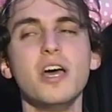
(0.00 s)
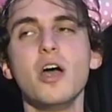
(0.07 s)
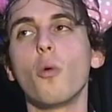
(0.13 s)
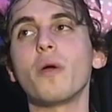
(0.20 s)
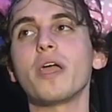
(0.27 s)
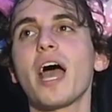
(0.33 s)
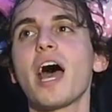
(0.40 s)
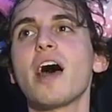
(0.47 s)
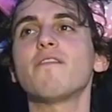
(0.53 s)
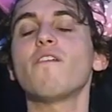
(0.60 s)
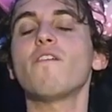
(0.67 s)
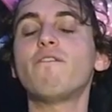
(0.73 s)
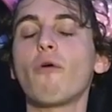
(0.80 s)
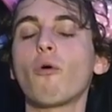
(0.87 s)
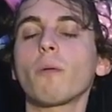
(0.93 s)
We have
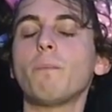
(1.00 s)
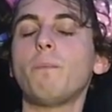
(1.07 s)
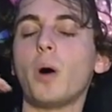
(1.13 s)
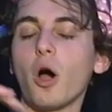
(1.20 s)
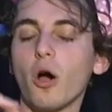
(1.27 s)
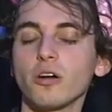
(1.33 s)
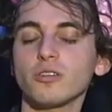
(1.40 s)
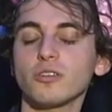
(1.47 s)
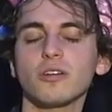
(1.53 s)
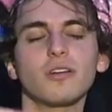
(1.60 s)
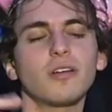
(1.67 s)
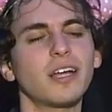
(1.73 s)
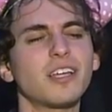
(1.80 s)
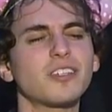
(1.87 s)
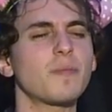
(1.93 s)
four part,
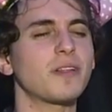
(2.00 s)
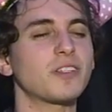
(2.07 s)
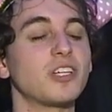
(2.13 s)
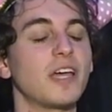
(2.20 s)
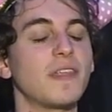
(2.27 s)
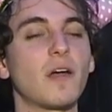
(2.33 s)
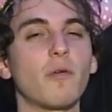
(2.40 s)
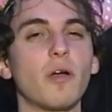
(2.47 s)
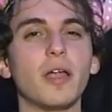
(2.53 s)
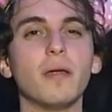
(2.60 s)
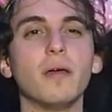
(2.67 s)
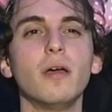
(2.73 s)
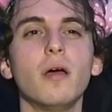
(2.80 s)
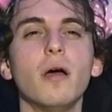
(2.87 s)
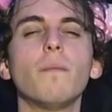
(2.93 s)
I guess I'm not saying that right.
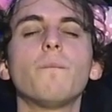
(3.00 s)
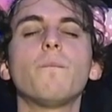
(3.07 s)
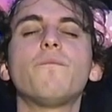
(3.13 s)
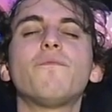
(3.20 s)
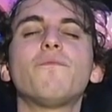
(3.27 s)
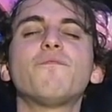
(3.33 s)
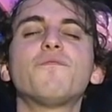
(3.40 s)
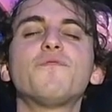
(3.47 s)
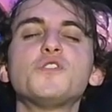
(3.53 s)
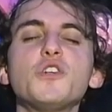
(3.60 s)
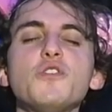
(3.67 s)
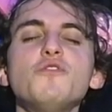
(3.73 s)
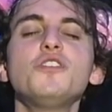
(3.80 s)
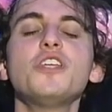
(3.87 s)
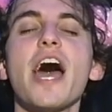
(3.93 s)

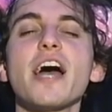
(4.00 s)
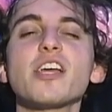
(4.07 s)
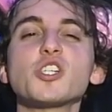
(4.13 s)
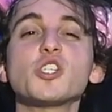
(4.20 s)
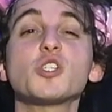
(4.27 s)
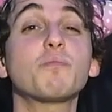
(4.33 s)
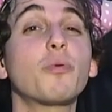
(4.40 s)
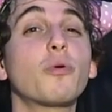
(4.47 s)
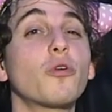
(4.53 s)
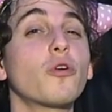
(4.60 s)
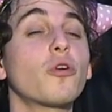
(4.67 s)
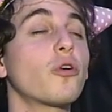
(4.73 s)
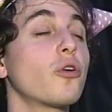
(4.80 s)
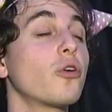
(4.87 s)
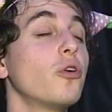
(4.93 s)
Two dashes
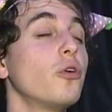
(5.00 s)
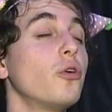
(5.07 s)
per